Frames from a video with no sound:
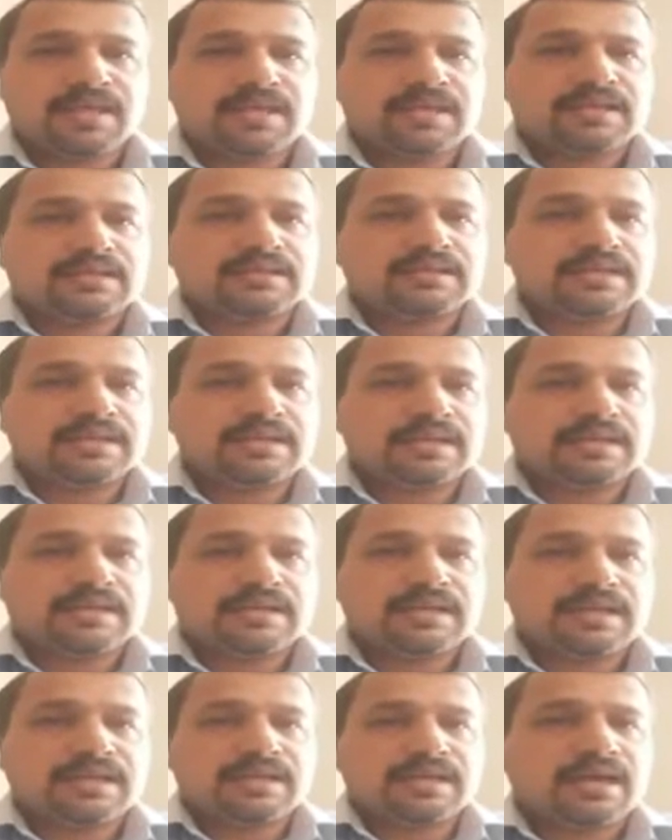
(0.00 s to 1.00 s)
Then
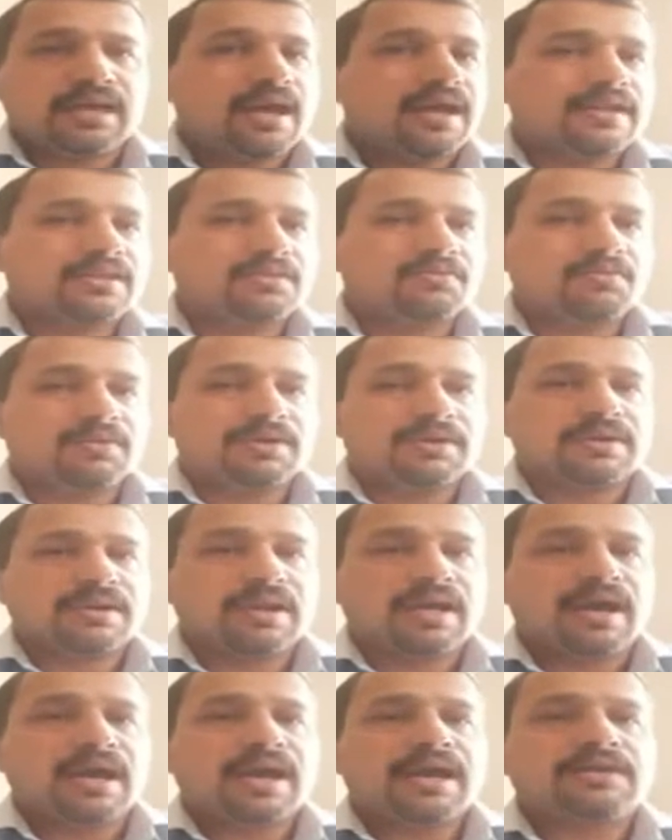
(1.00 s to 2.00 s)
another one,
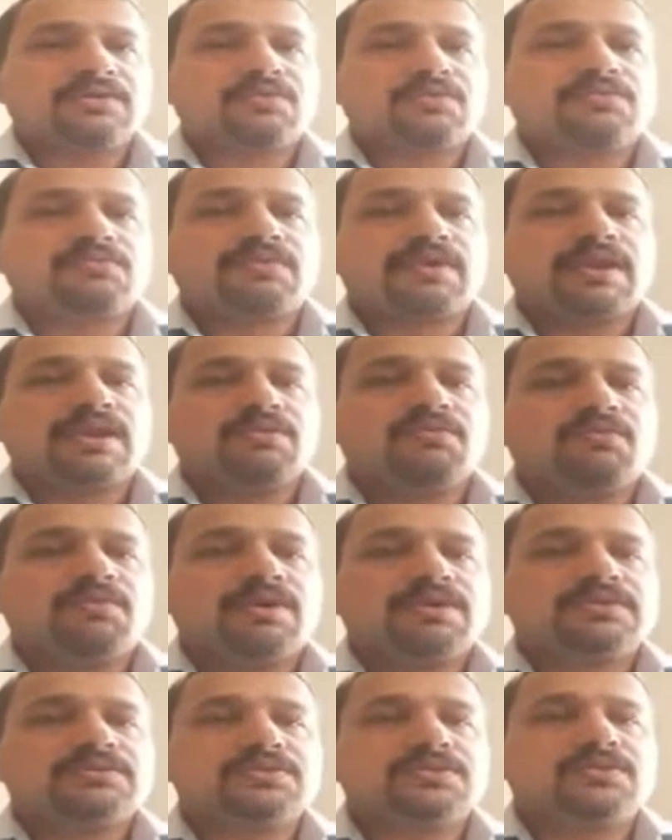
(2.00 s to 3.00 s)
I don't really
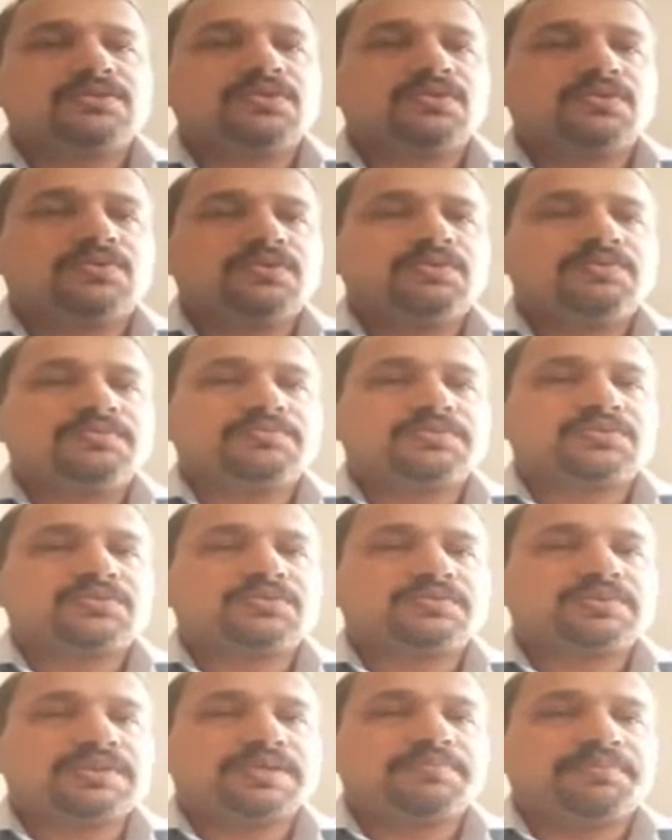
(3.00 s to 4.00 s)
want to go
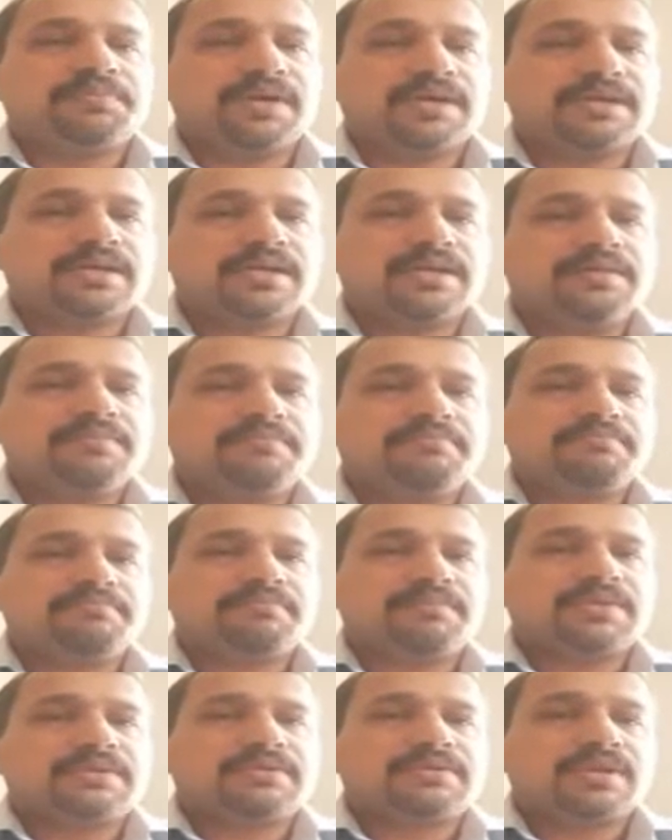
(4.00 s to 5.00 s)
to their party,
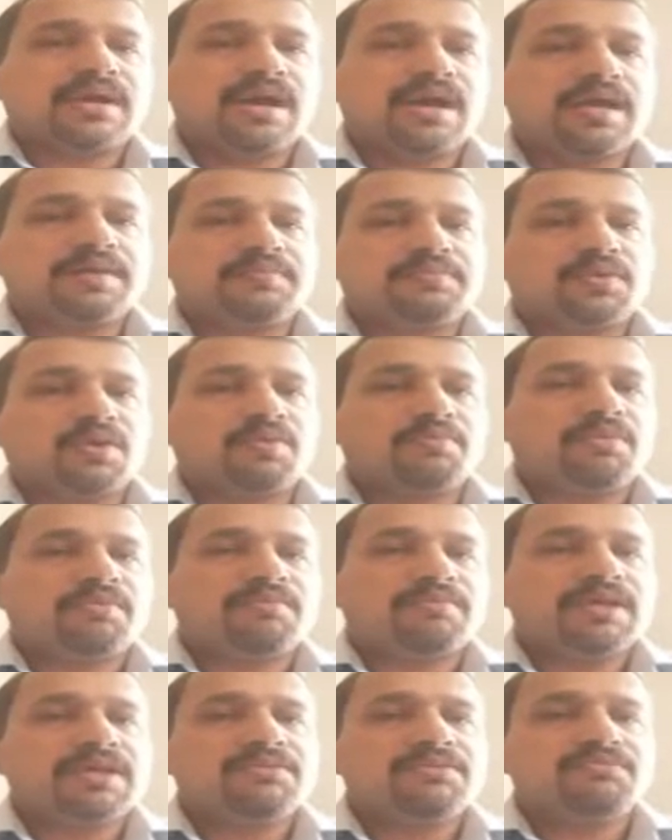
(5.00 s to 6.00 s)
but I
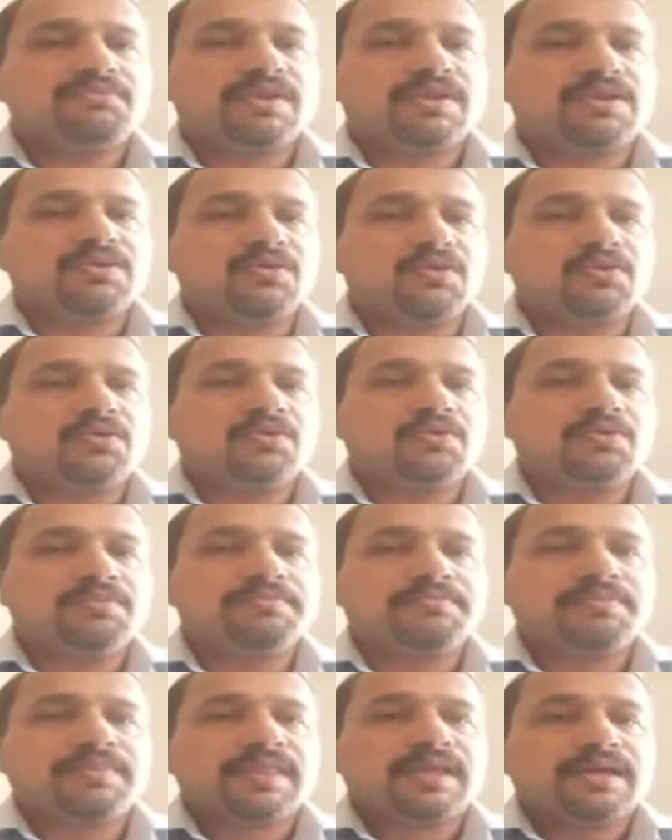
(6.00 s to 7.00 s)
probably will
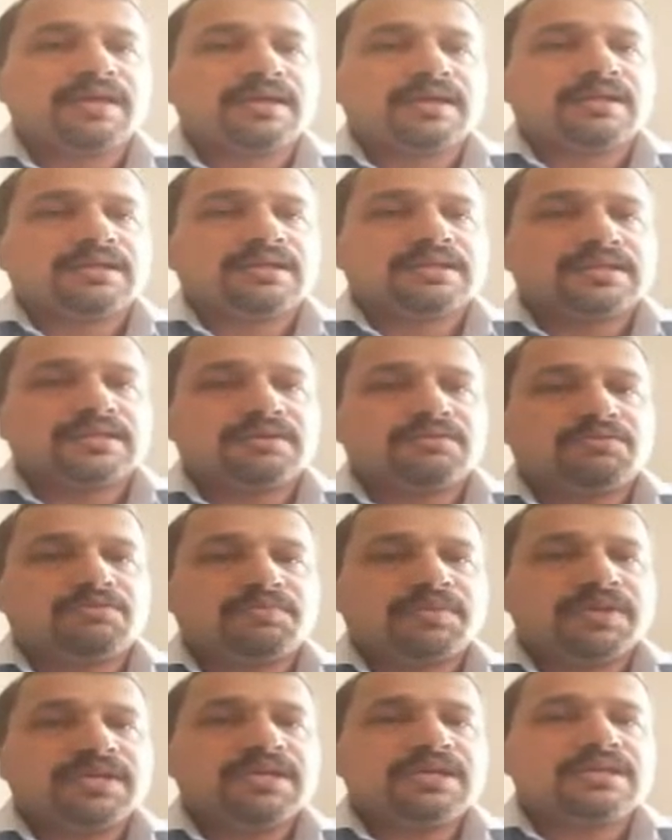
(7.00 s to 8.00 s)
go. They would
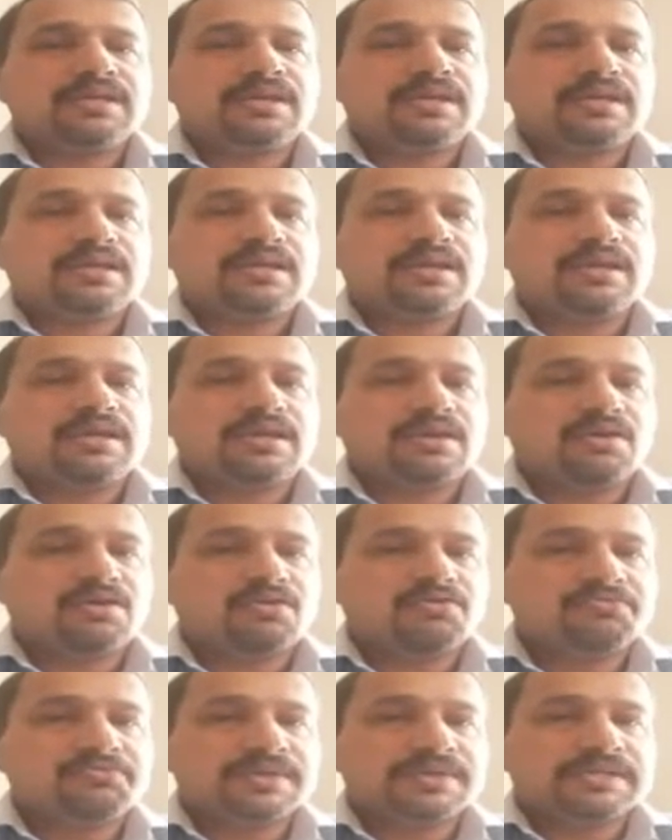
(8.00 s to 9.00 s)
be
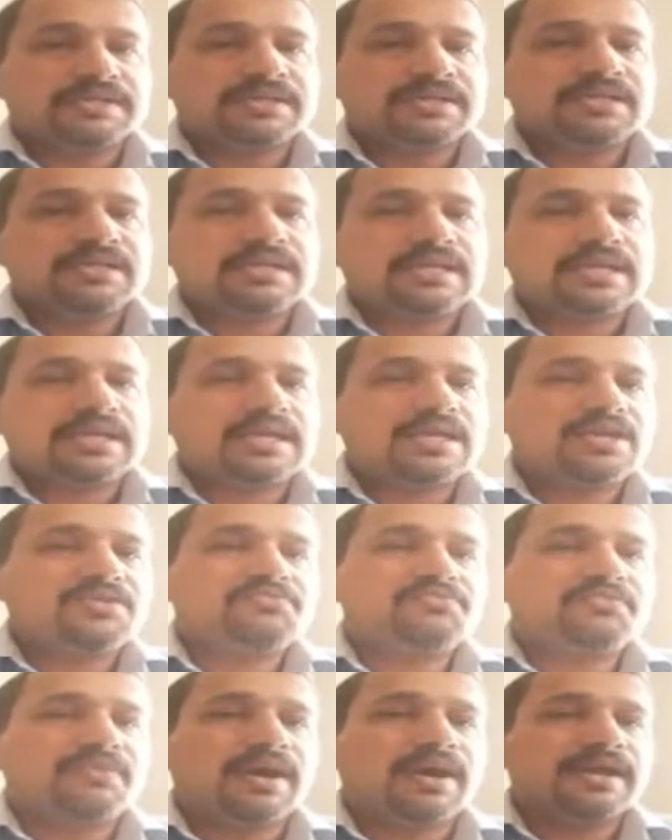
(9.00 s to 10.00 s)
offended
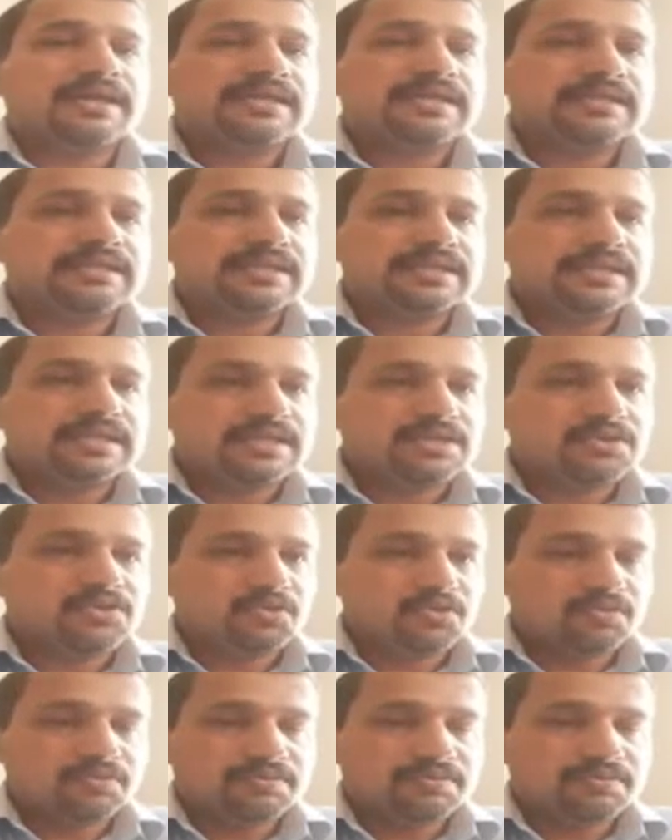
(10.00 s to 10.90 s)
if I didn't go.